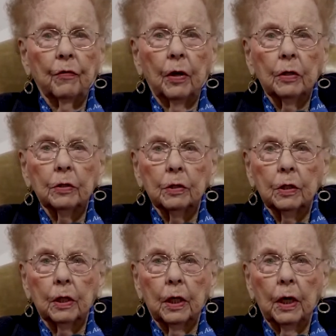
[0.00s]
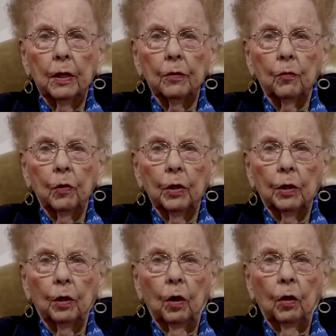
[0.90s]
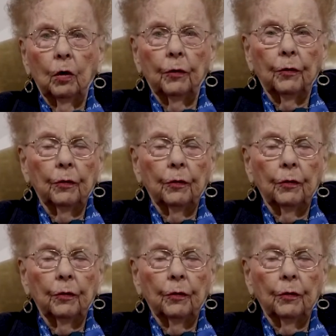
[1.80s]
action to get out of the way, and call